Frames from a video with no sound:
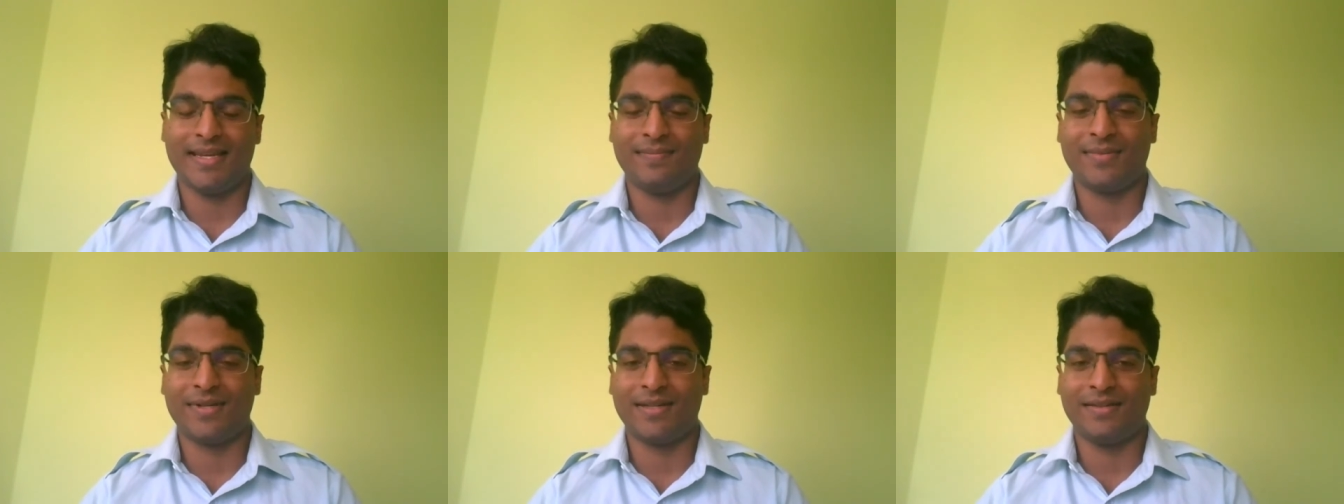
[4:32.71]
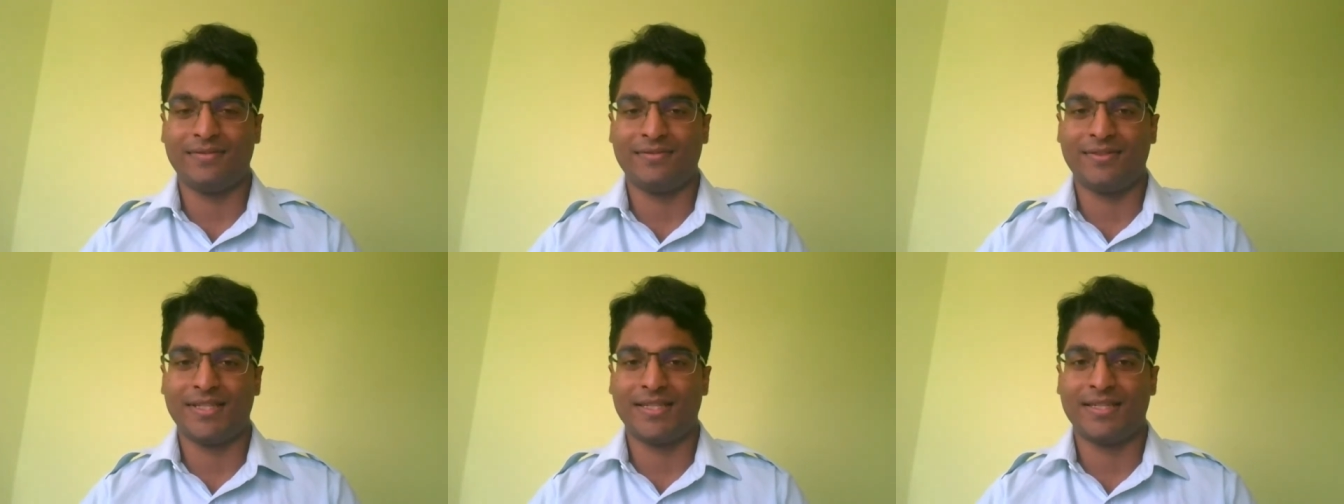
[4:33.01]
part
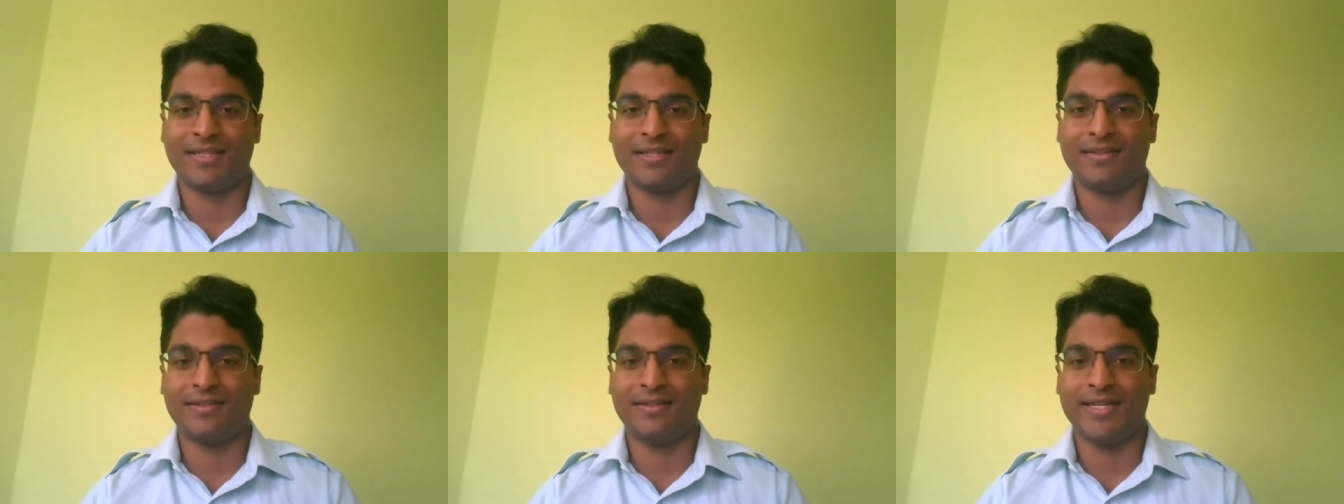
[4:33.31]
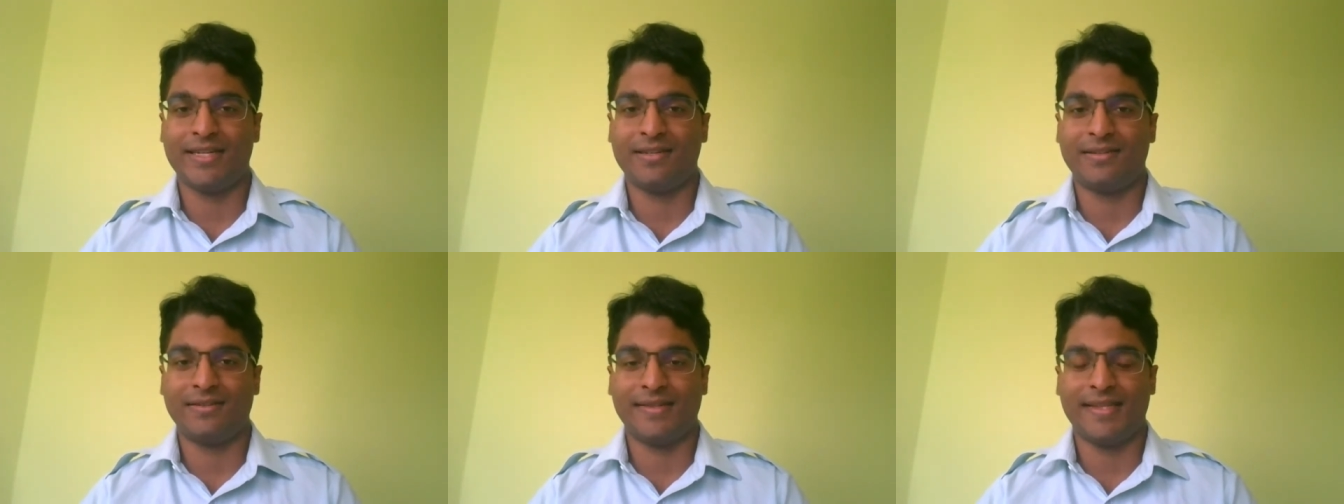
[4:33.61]
of your
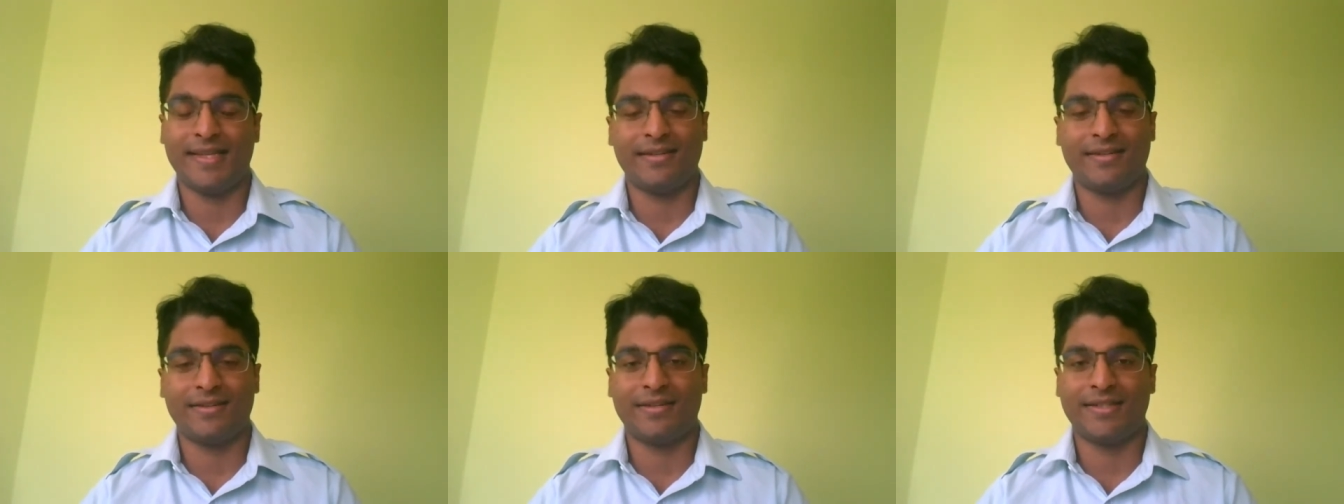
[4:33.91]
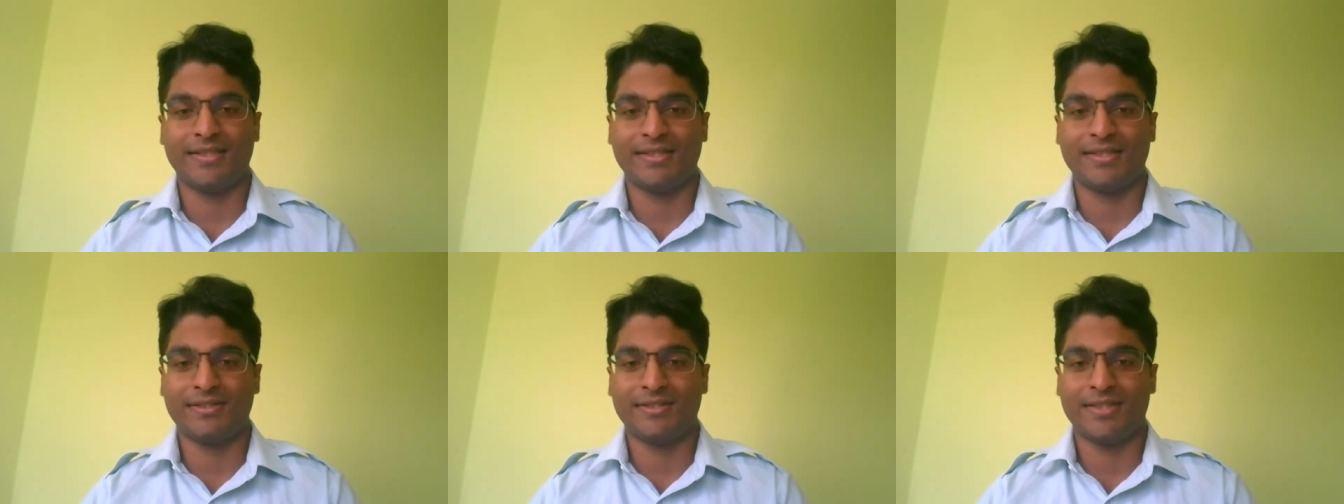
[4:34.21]
career later
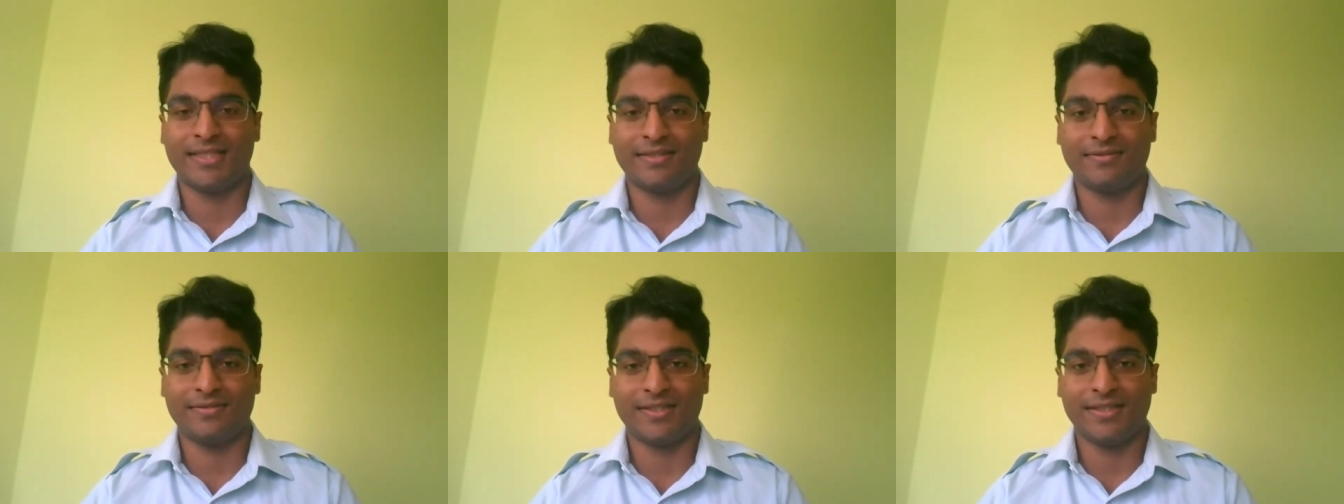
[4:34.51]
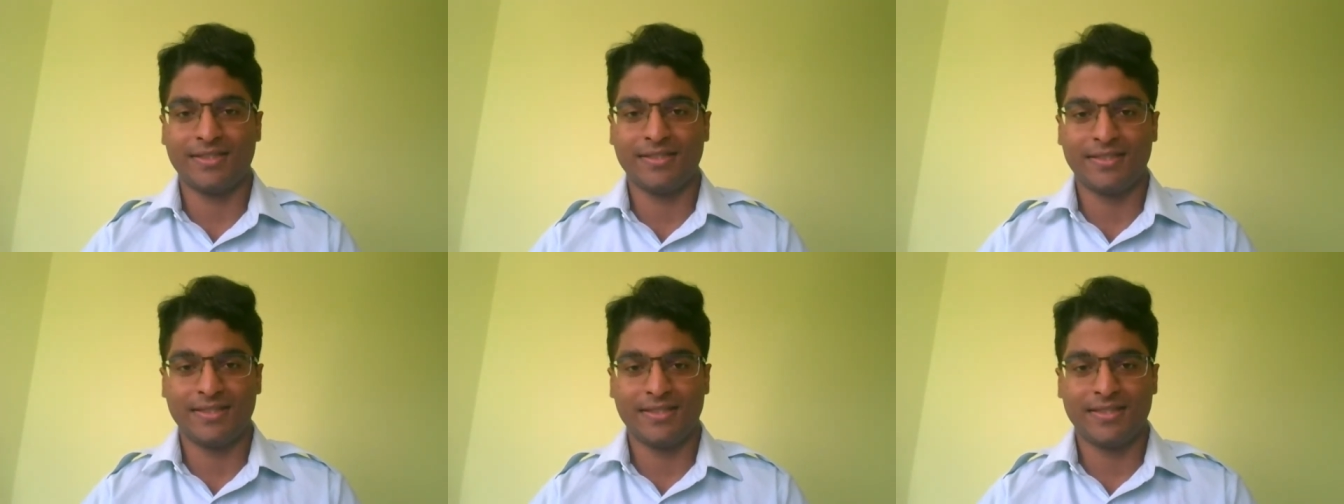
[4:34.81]
on
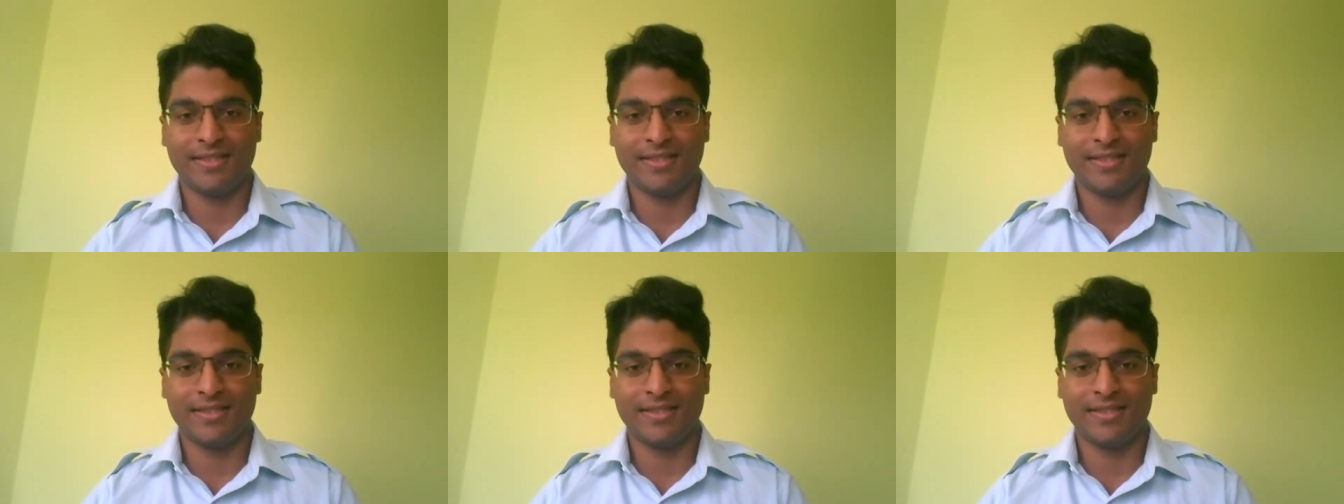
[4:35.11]
stressful?